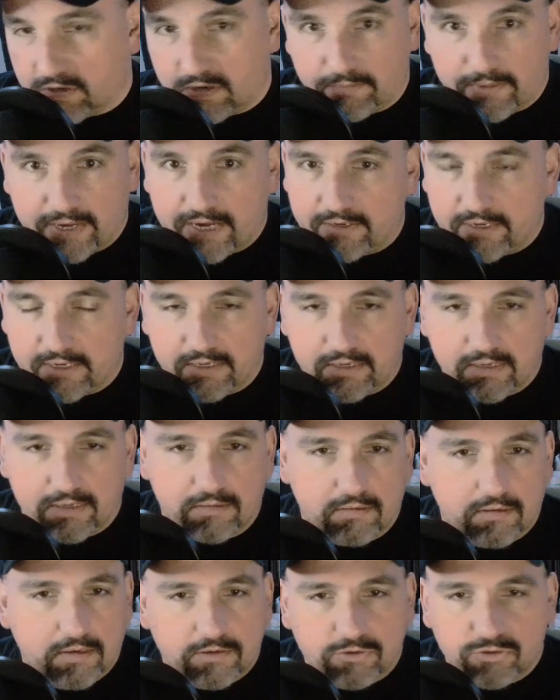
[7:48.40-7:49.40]
about it
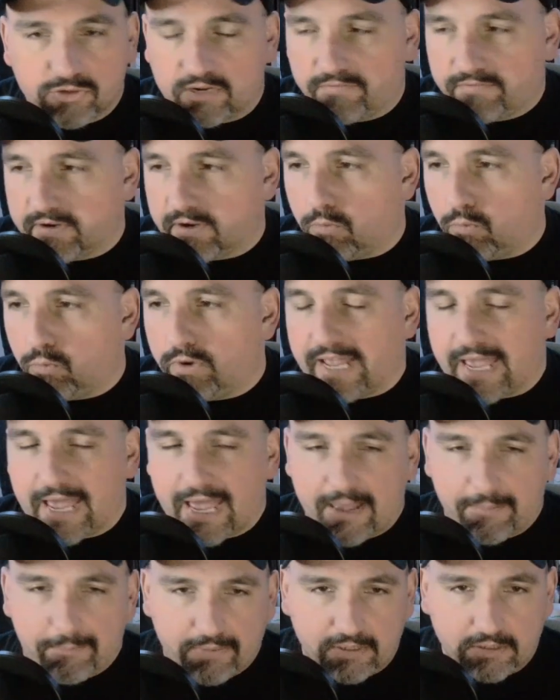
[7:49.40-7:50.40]
and try to figure out what
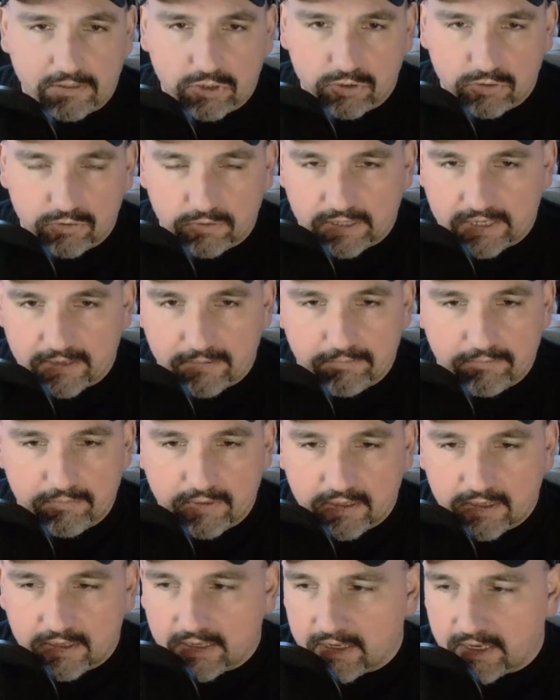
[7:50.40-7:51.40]
happened to him
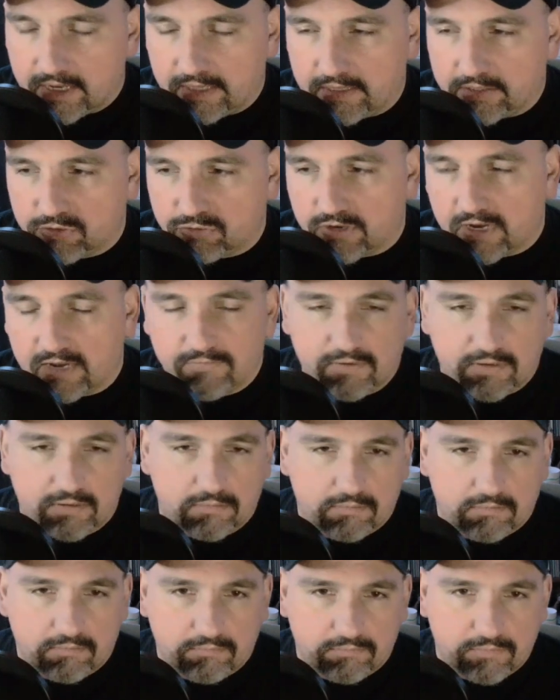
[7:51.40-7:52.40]
and it's
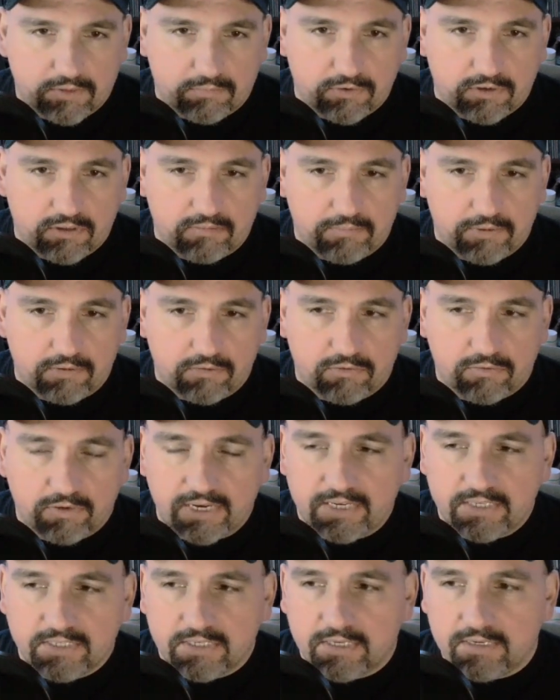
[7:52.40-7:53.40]
driving the brother bill
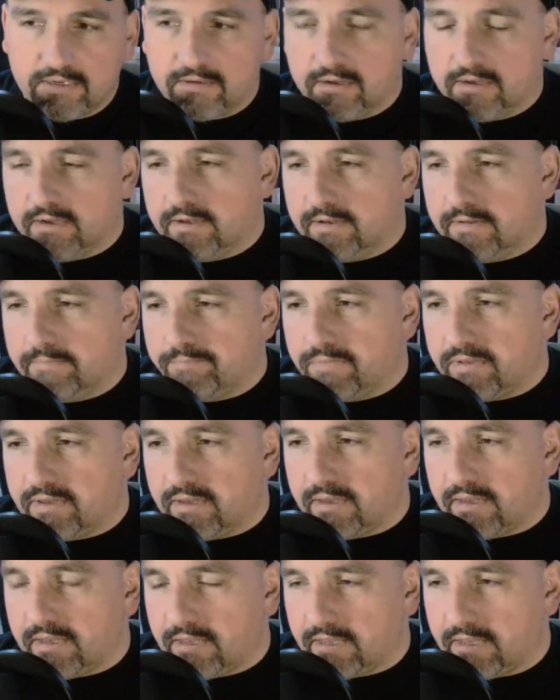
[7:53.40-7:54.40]
crazy
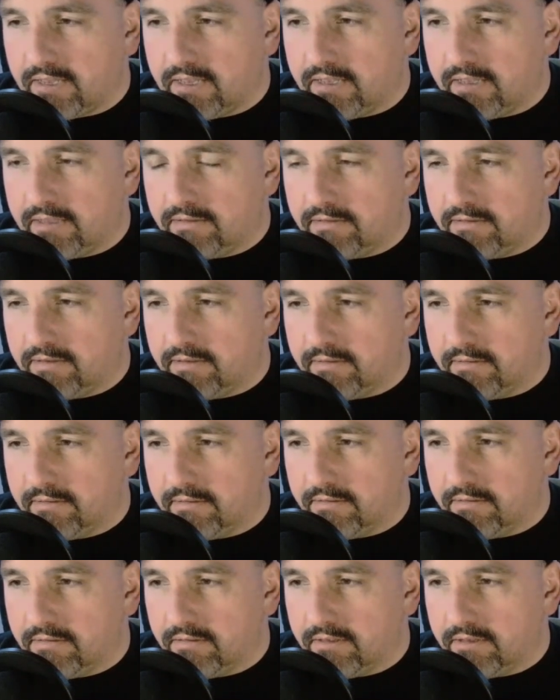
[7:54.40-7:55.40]
and
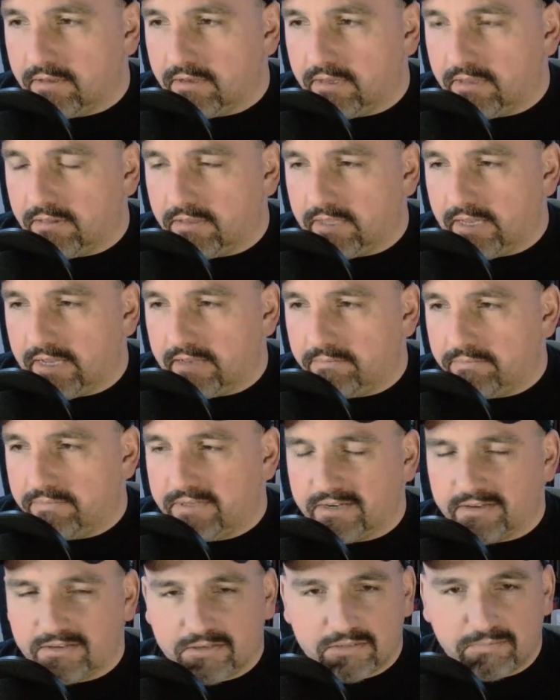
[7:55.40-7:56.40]
they
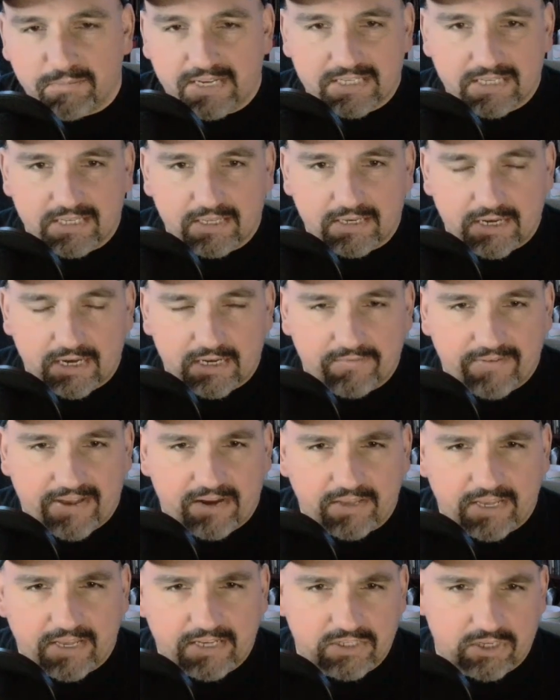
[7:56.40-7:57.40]
they're just basically like kind of
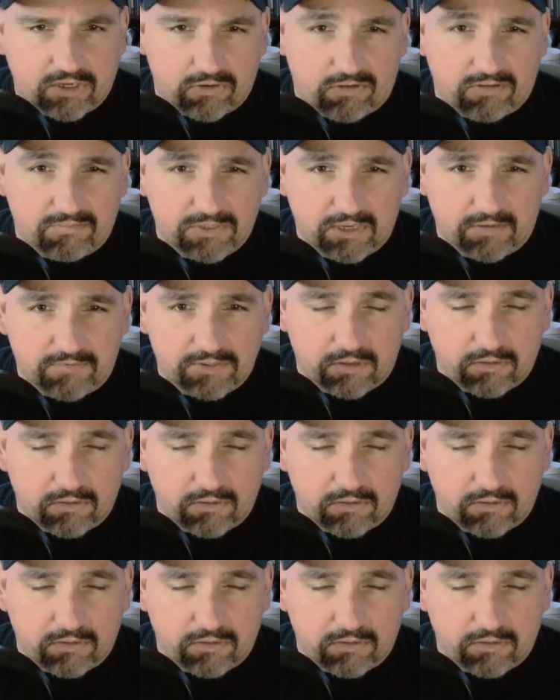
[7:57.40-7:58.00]
outcasts they call themselves the